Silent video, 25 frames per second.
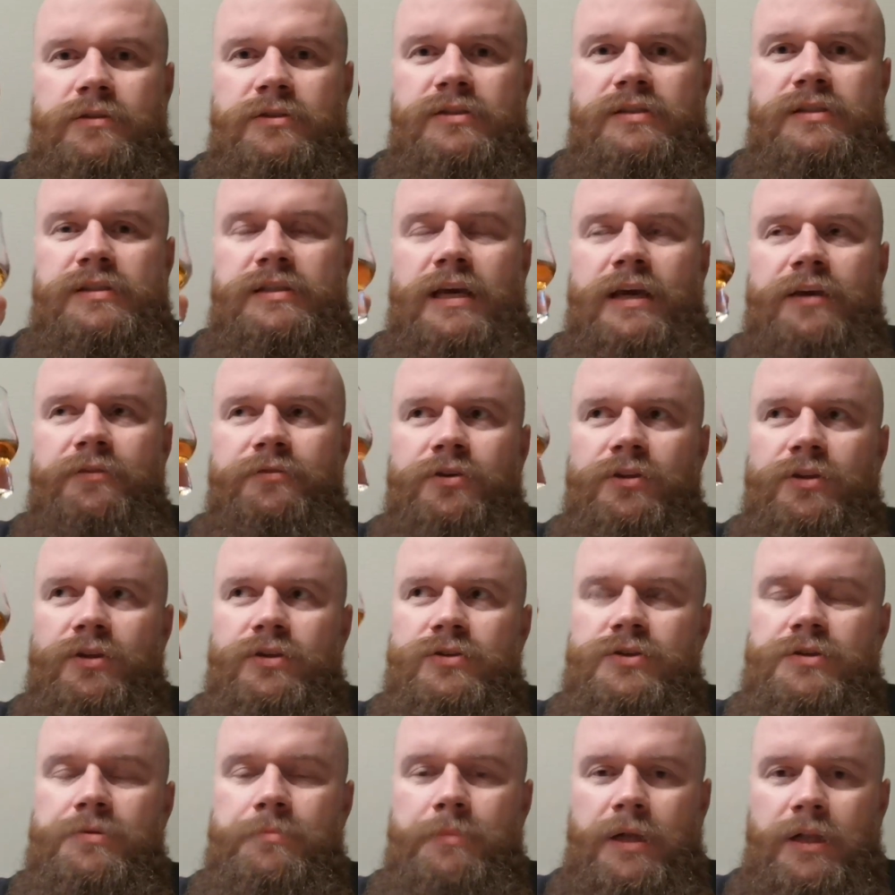Savor
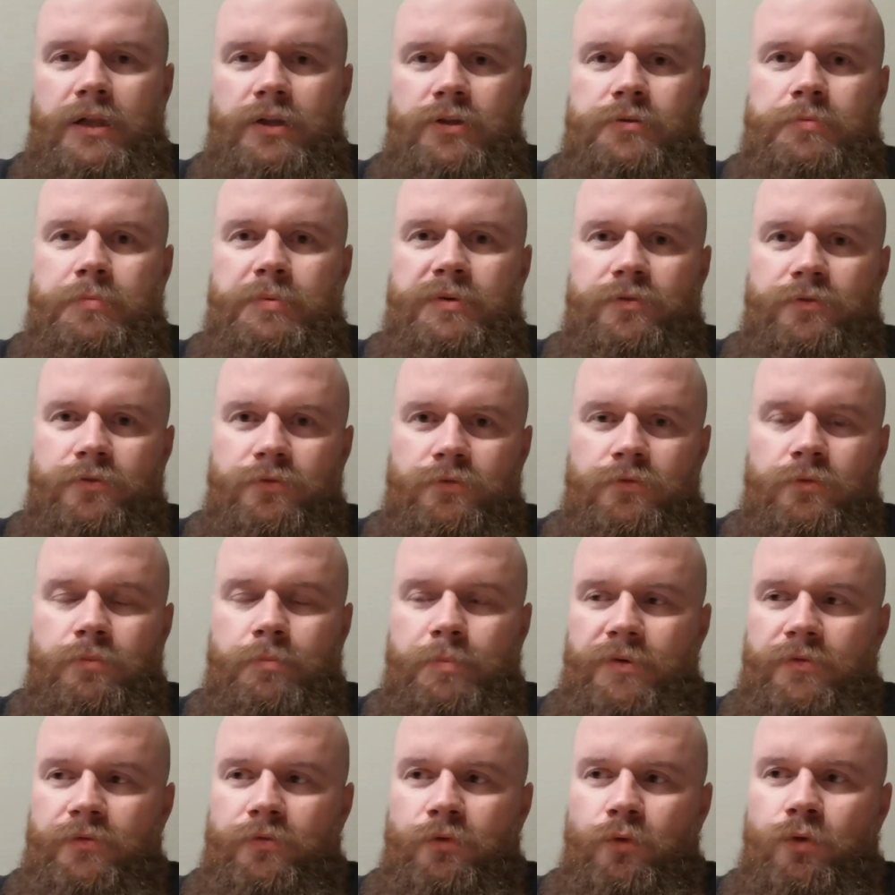the smells
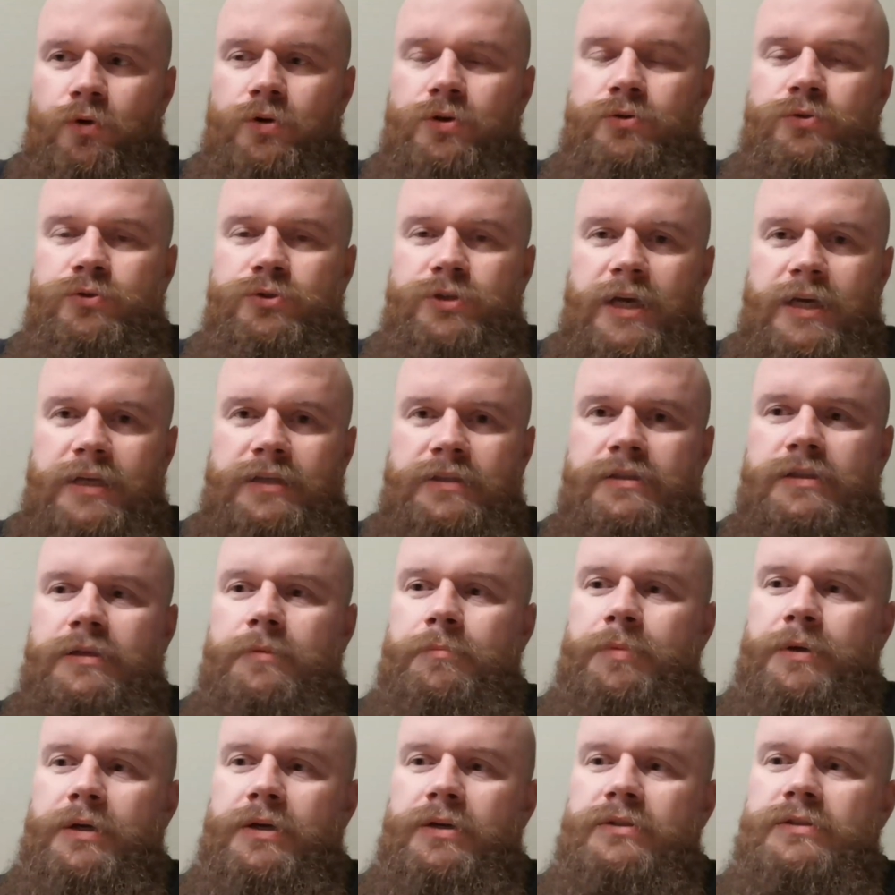before you taste
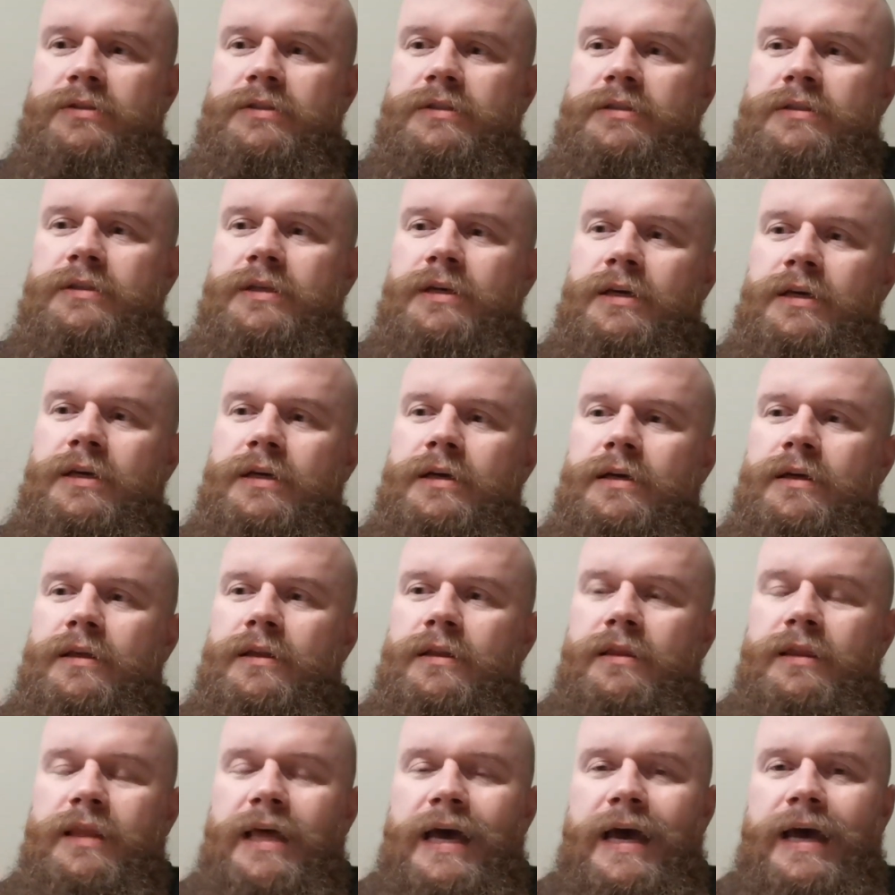it, because
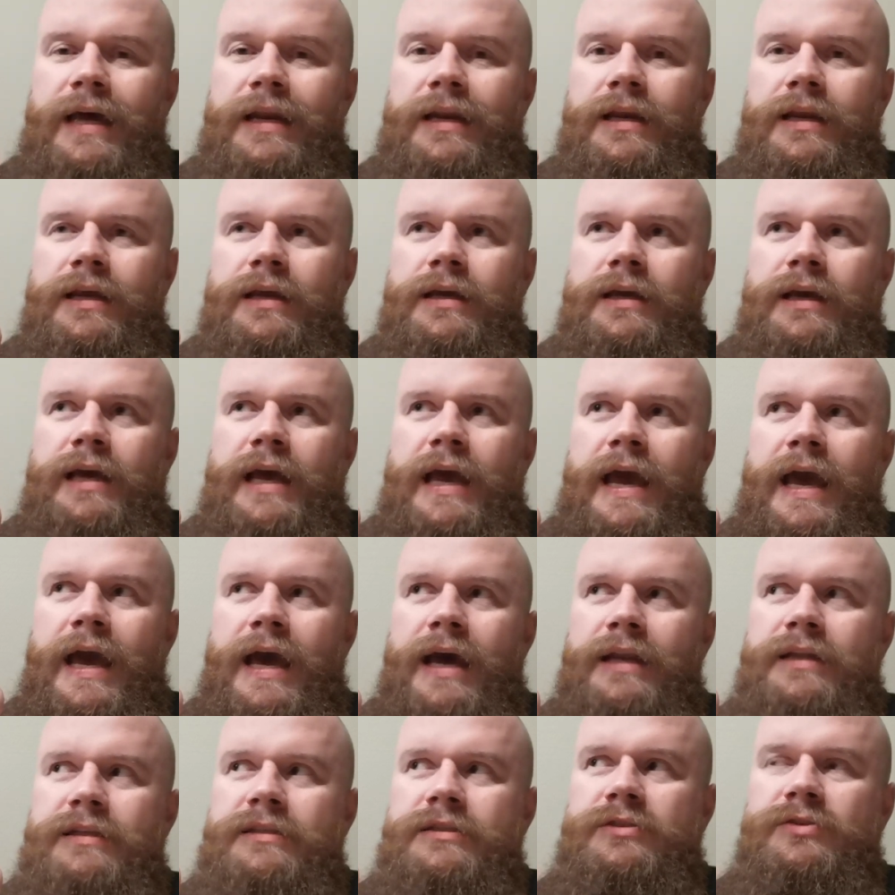that
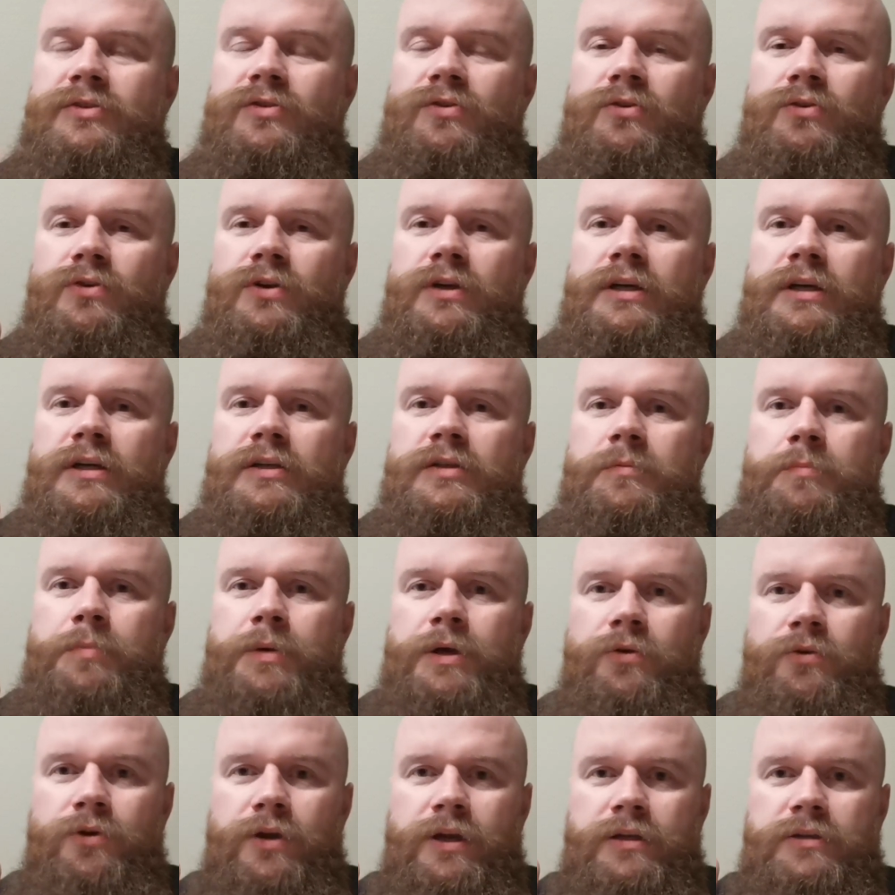adds to the
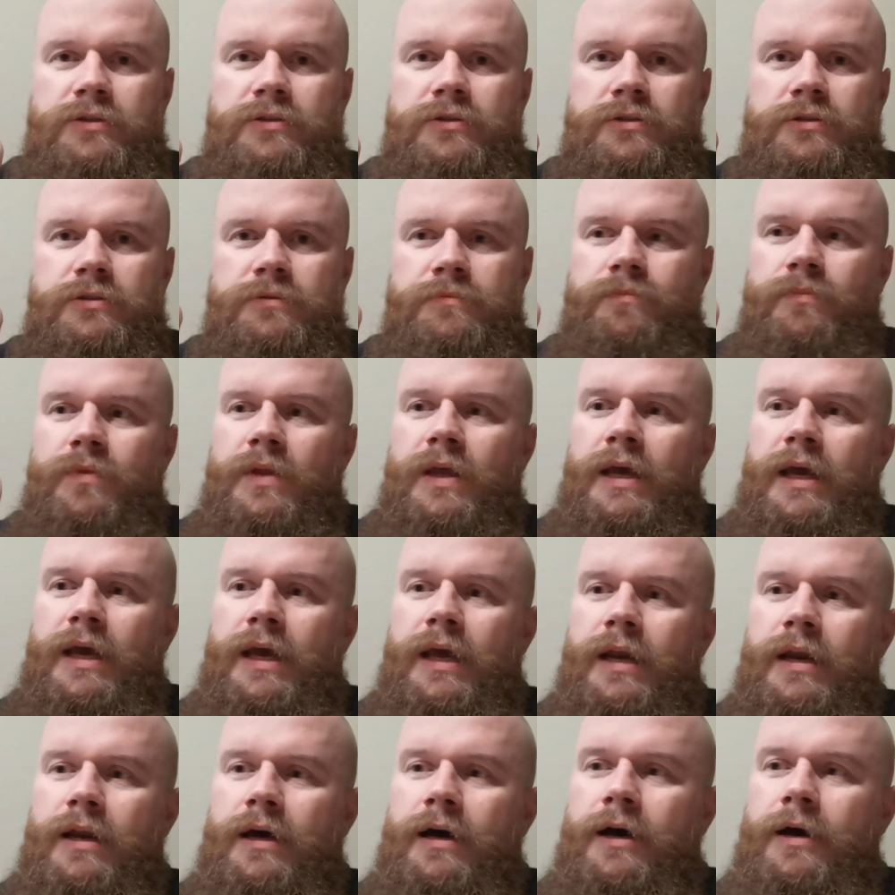experience.
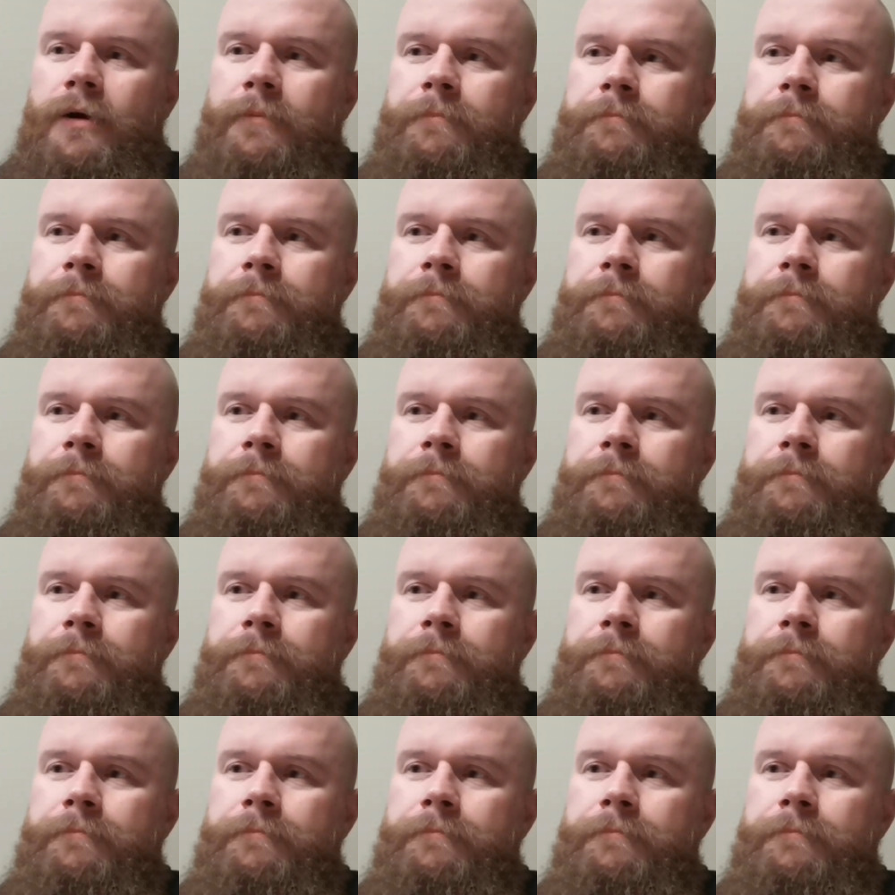And